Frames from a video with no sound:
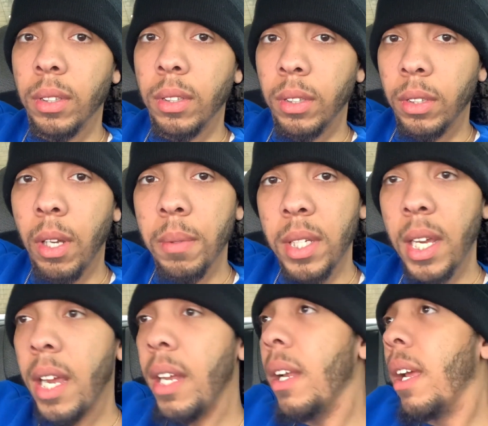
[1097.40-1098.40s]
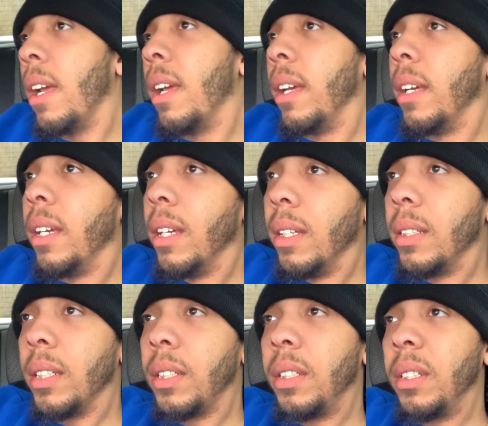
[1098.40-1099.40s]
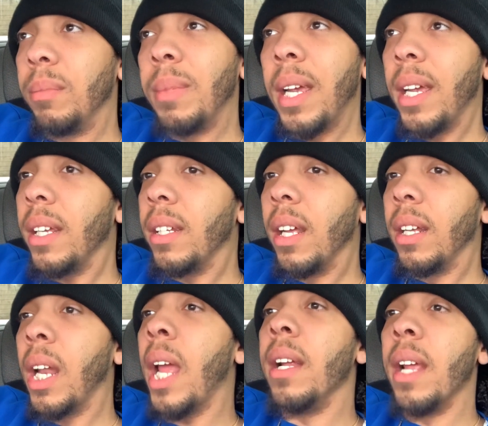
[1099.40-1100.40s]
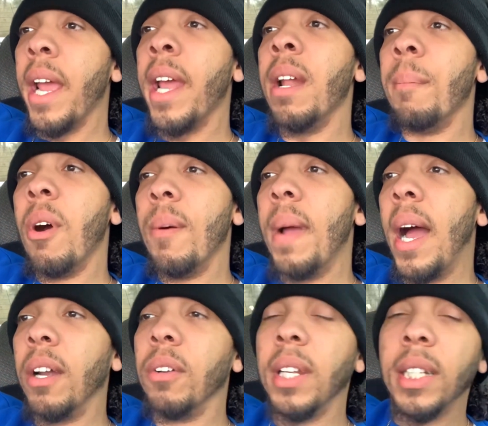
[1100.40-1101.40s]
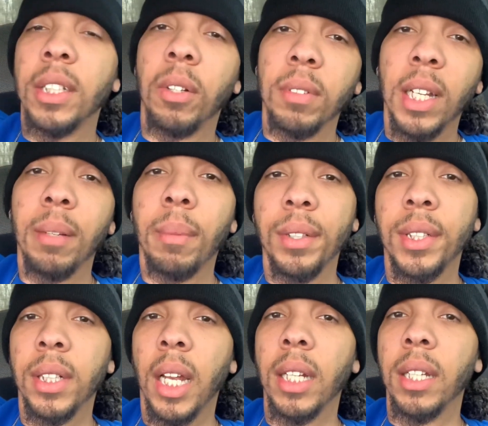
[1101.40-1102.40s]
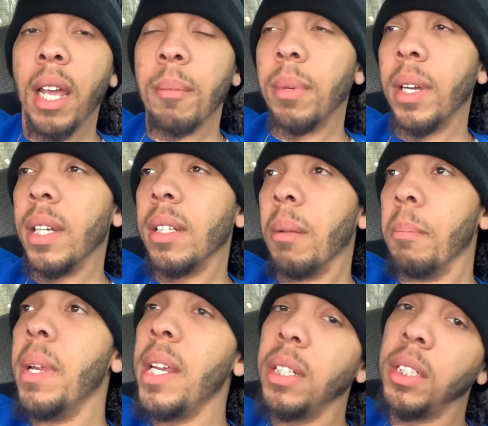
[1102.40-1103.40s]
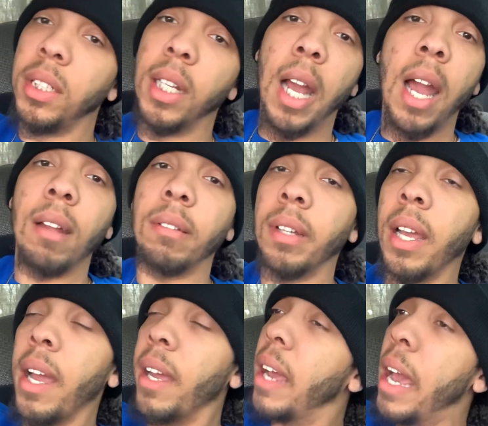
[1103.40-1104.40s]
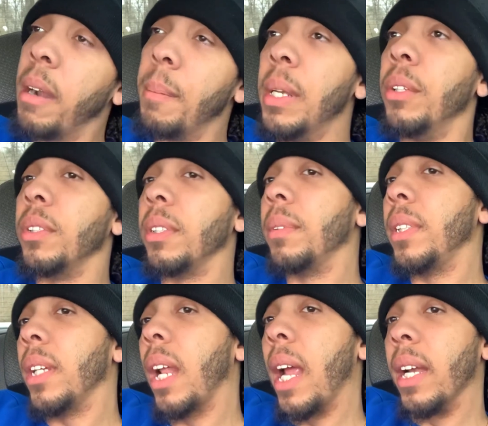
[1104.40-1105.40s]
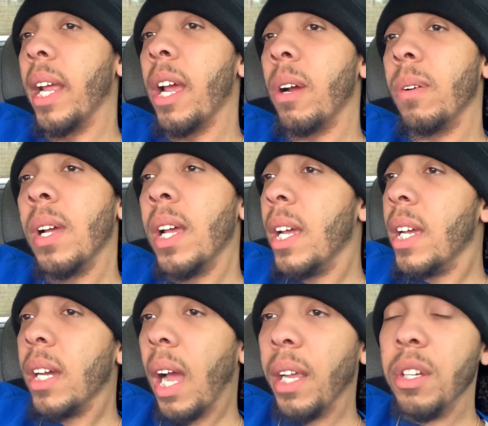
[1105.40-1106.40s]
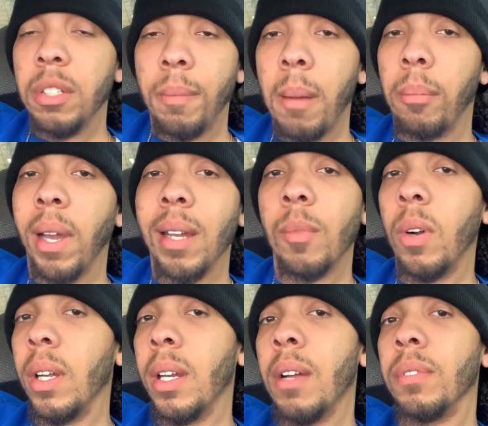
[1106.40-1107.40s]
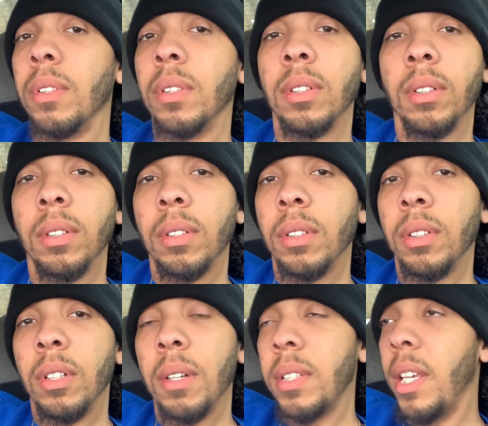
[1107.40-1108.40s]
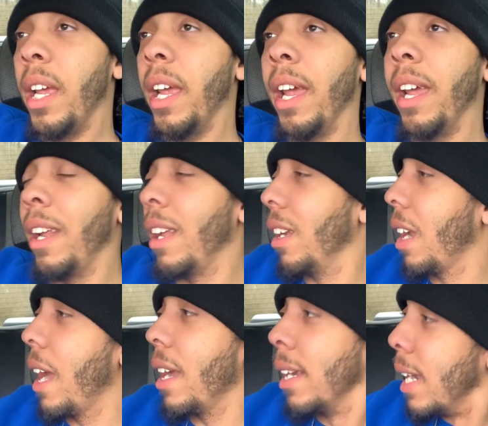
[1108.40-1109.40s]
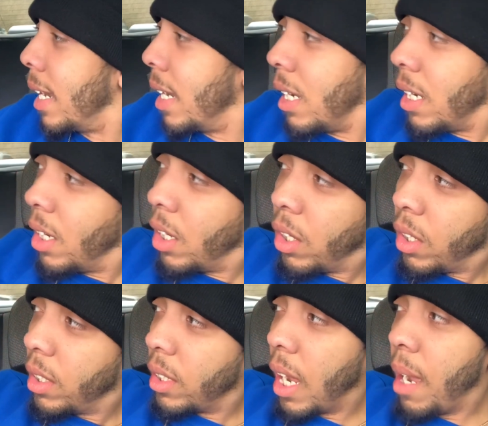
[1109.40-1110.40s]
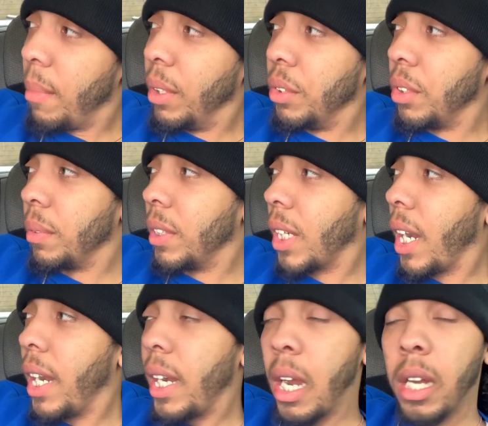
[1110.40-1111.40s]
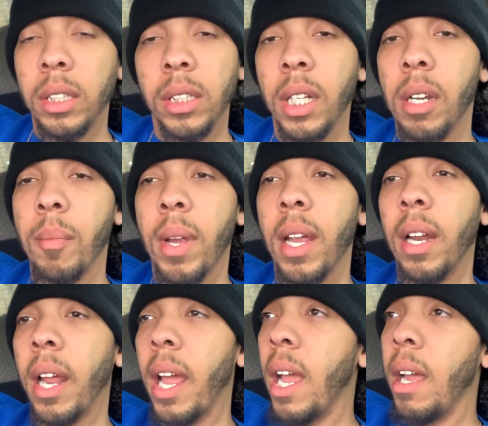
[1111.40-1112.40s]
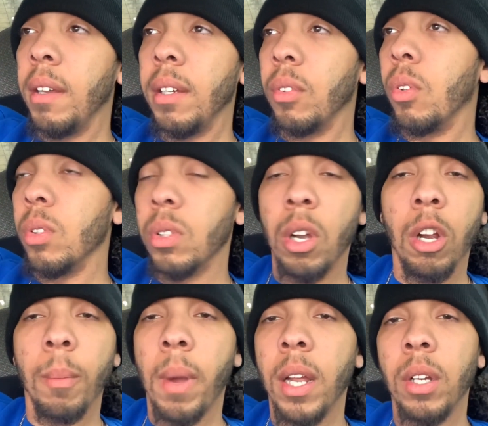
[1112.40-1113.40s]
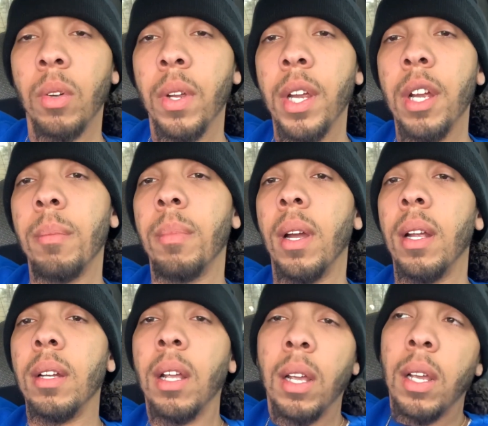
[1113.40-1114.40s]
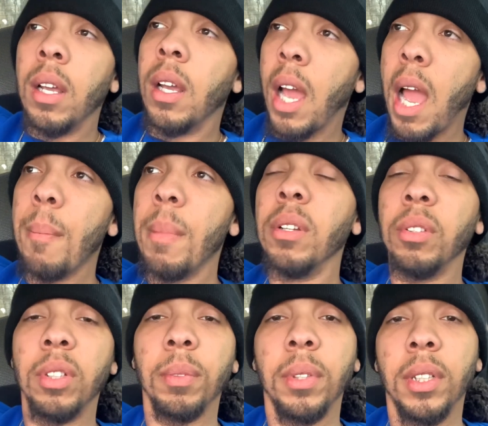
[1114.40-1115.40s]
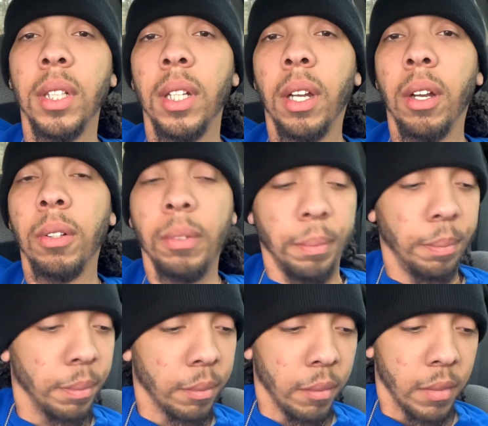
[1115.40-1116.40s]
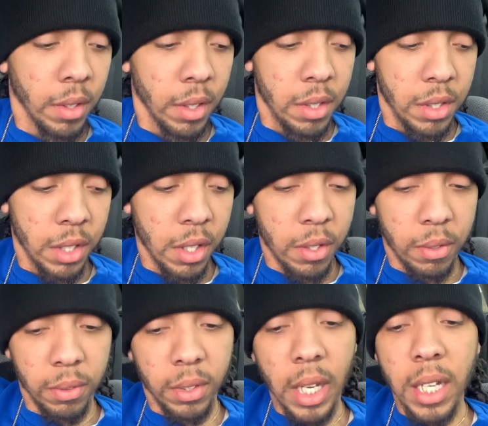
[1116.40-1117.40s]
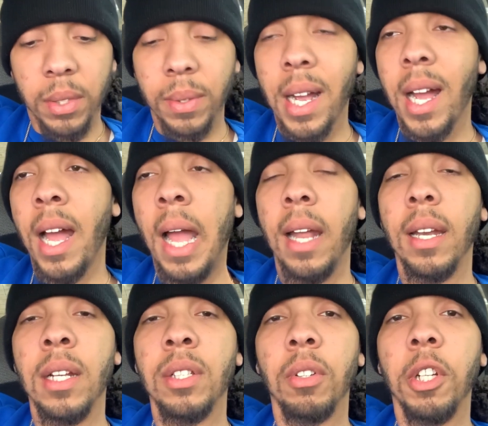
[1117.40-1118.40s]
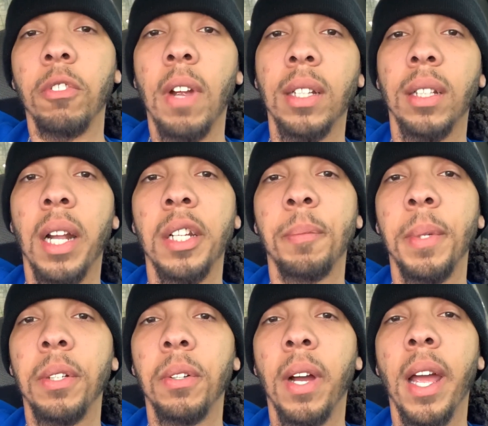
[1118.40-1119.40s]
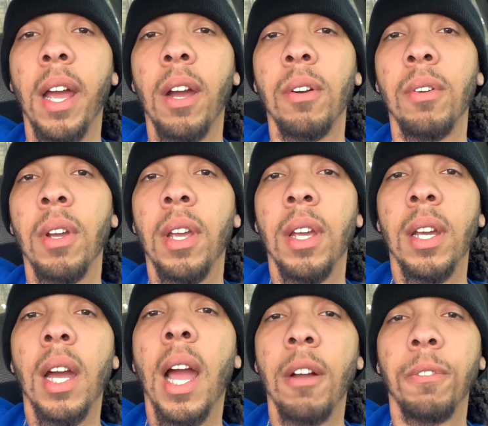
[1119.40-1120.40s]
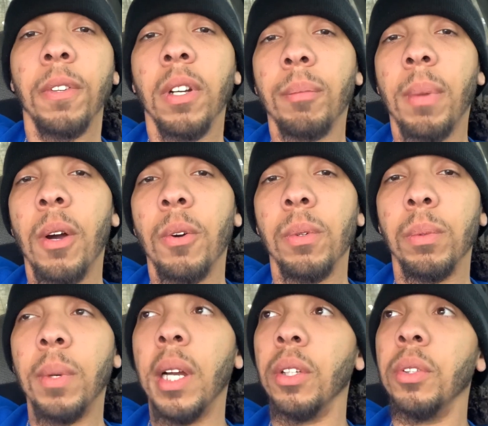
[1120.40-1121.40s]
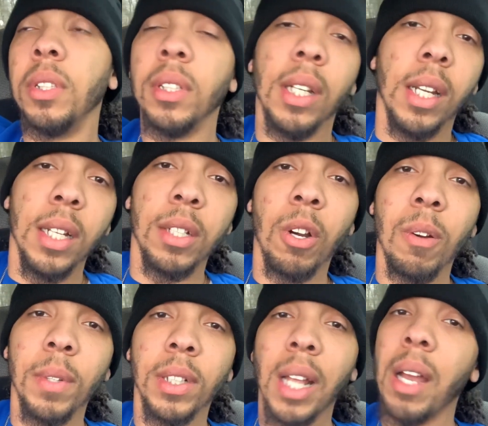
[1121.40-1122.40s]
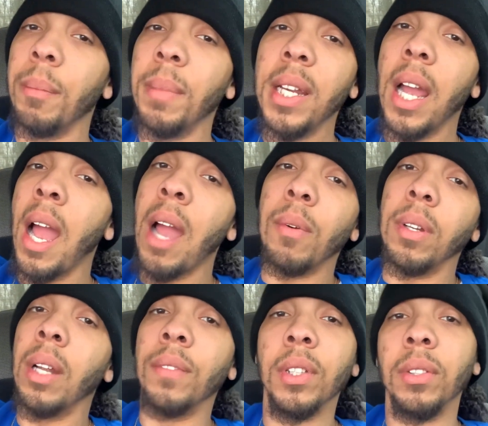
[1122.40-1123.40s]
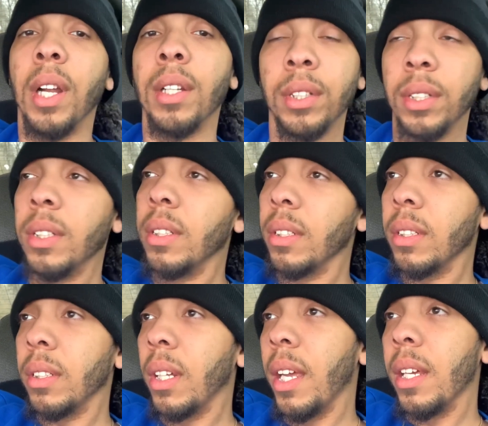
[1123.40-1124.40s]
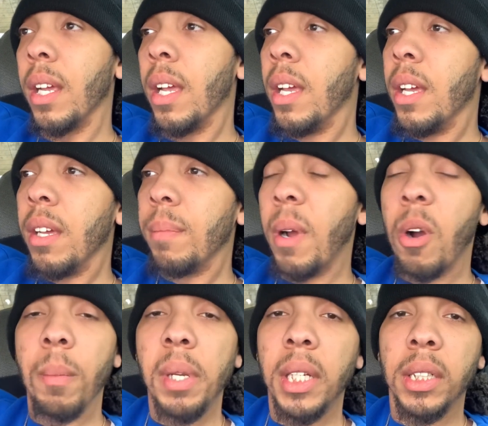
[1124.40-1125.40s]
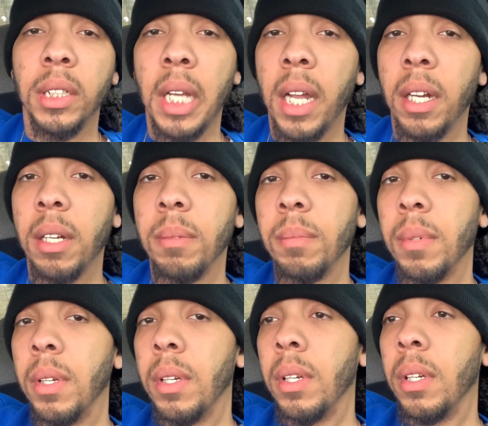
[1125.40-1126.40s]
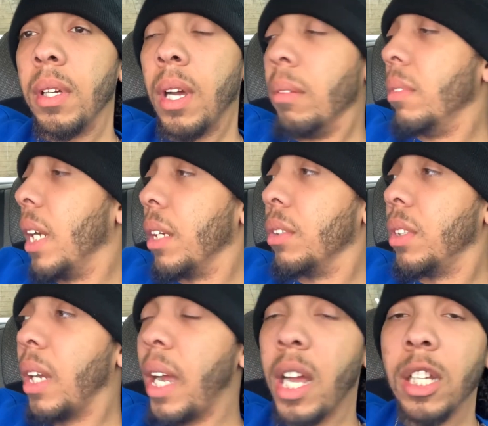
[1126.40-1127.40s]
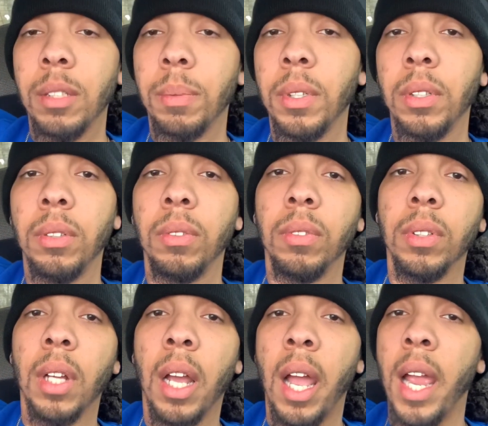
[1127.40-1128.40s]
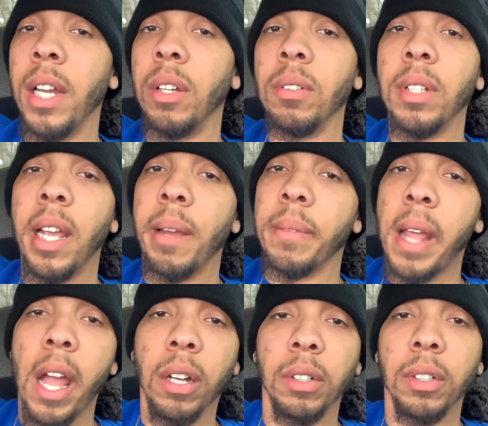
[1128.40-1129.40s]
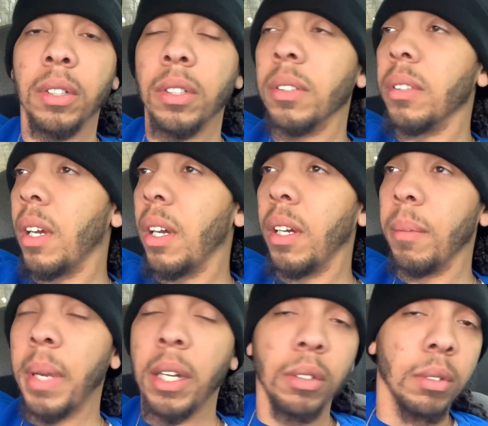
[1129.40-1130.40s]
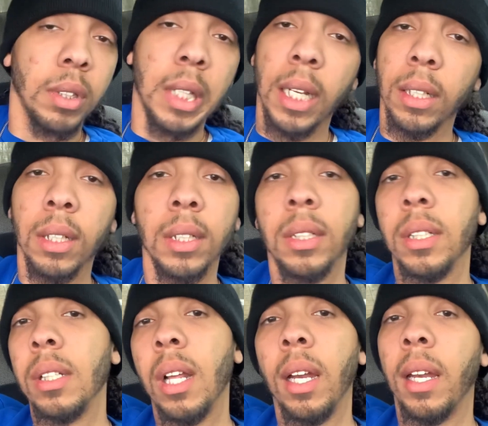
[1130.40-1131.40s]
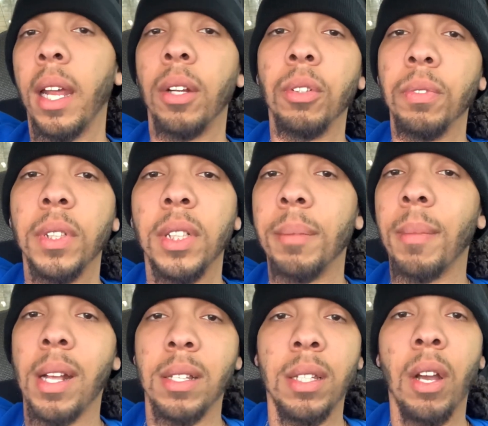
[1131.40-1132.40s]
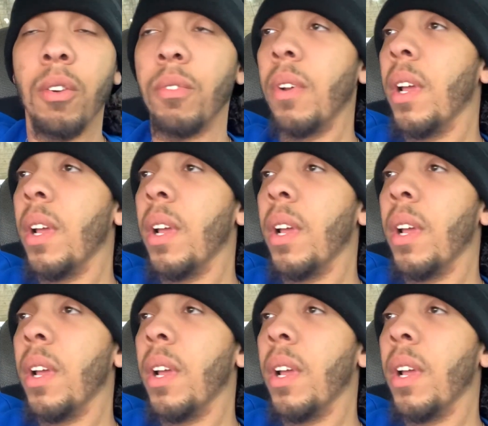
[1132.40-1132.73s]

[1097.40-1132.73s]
You know what I'm saying? Just man, like in the moment, I know niggas don't think about shit like that, but me, shit, I I, I done been through some shit. Like now, I use my brain more than ever. You know what I'm saying? like I've been through some scary ass shit, man. Like I ain't even gonna talk about it on here, but I've been through some shit, yo. So that's why I it's only right that I speak on how I feel about what Lucci did to his homie. Cause I me, I would never do that shit. Like, my homie gets shot up, I'm taking you to the hospital. I ain't no damn doctor, uh, medical technician, none of that goofy shit myself.